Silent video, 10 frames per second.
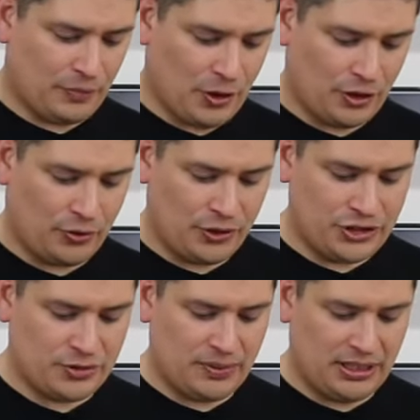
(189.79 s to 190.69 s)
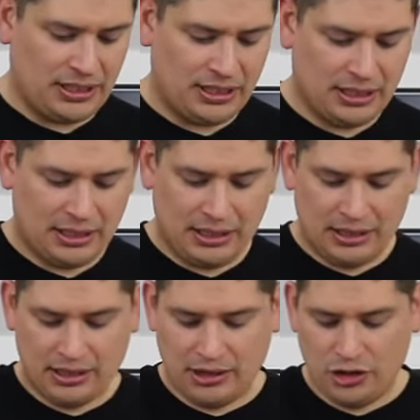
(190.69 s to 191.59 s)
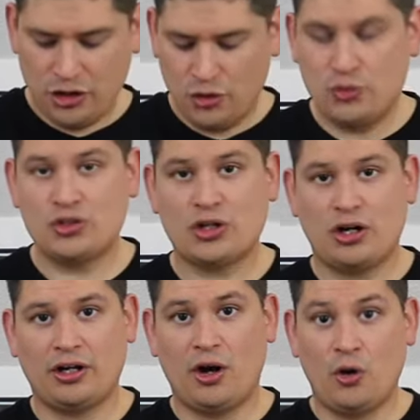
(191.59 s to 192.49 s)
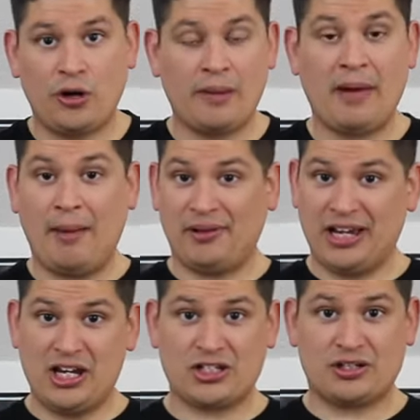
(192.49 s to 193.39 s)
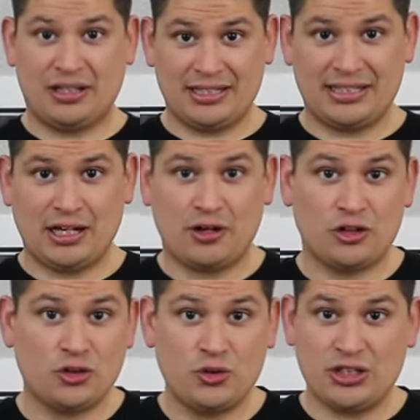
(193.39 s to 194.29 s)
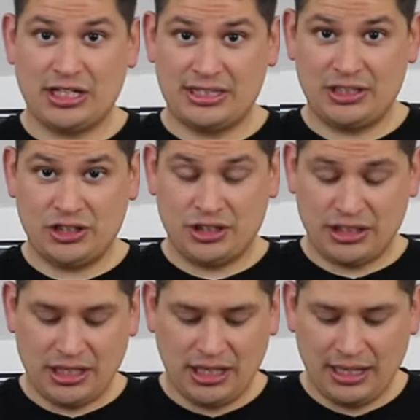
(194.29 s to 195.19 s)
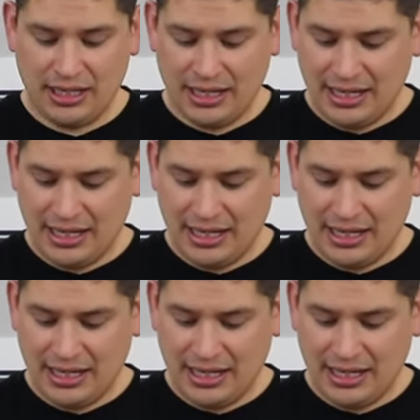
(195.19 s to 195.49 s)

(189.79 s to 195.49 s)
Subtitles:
are going to be used on an OEM application, let's say on a 2JZ GTE,